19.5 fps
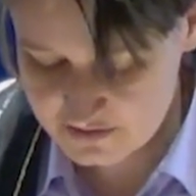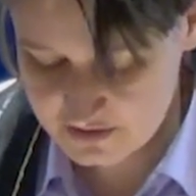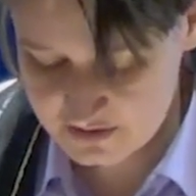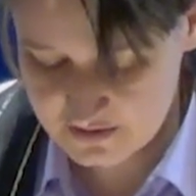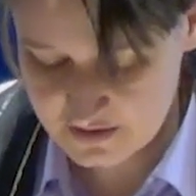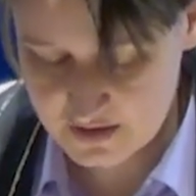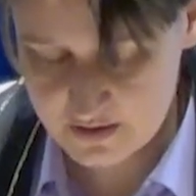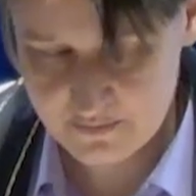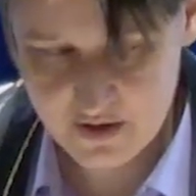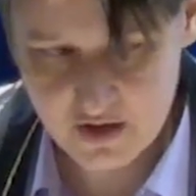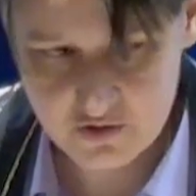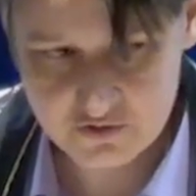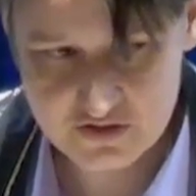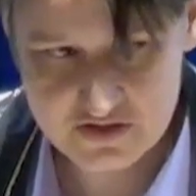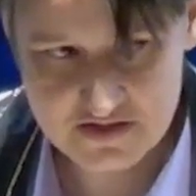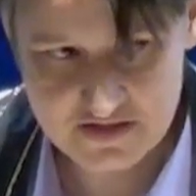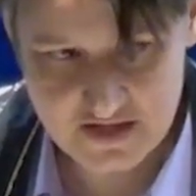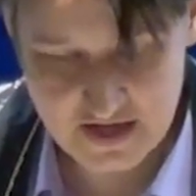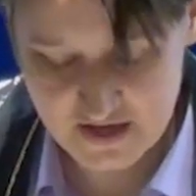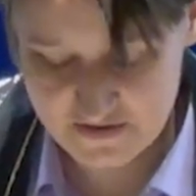they're about
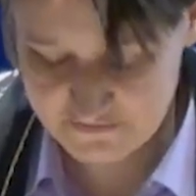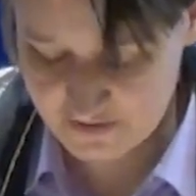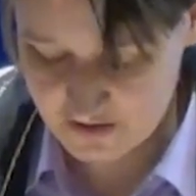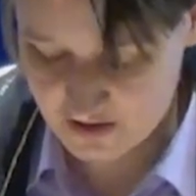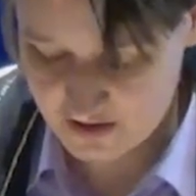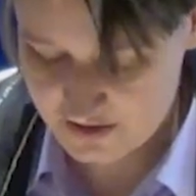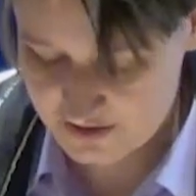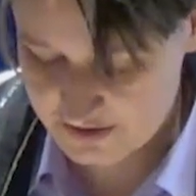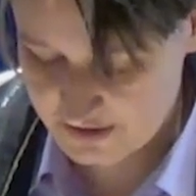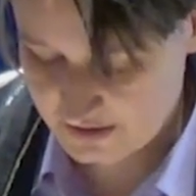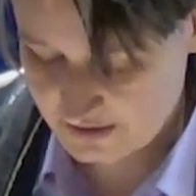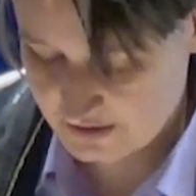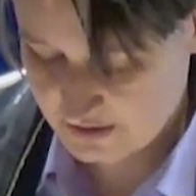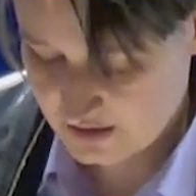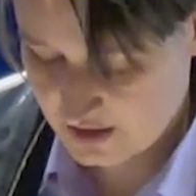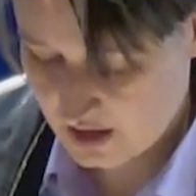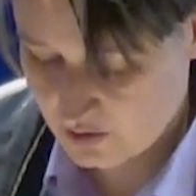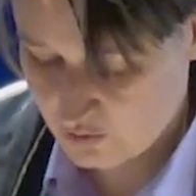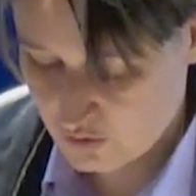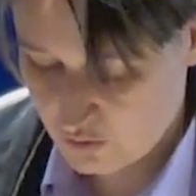safeguarding
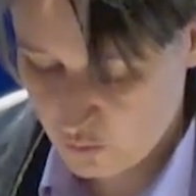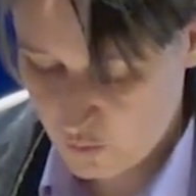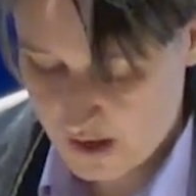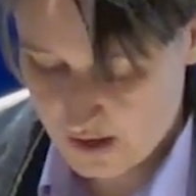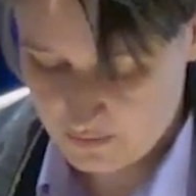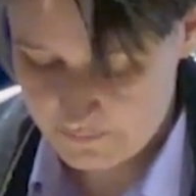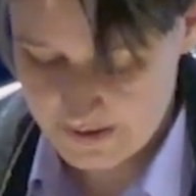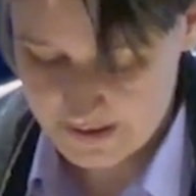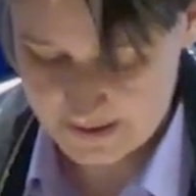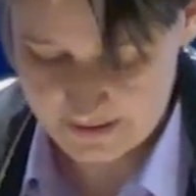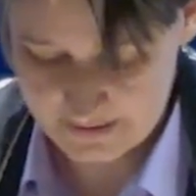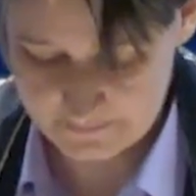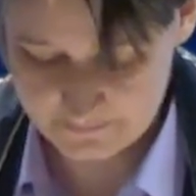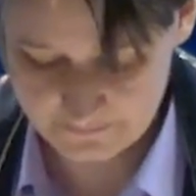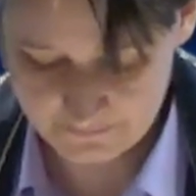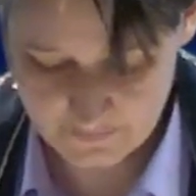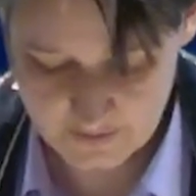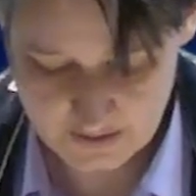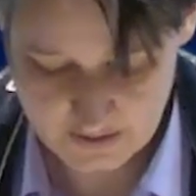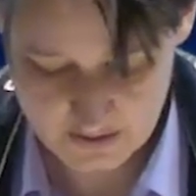our
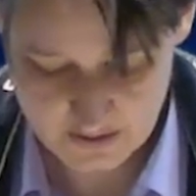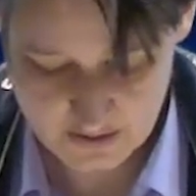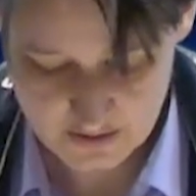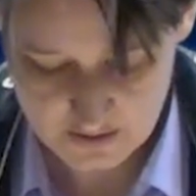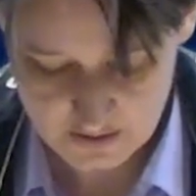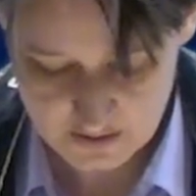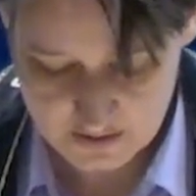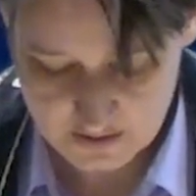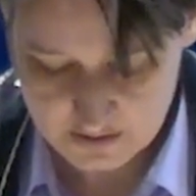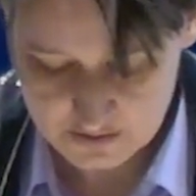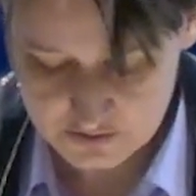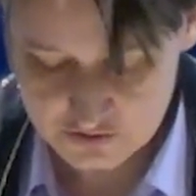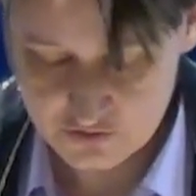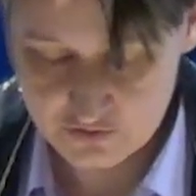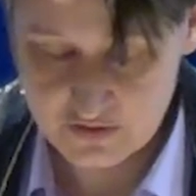well-being. So a